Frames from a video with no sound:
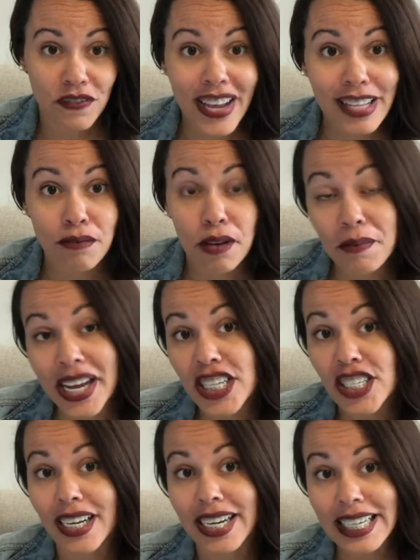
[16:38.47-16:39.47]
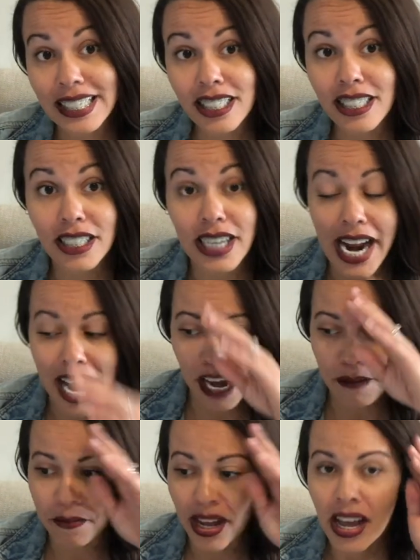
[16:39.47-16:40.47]
Facebook page, their
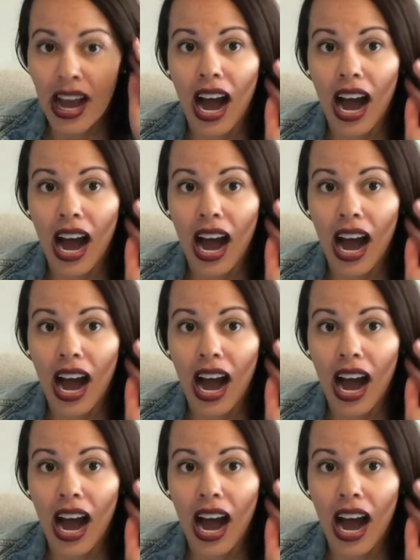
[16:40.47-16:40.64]
Instagram,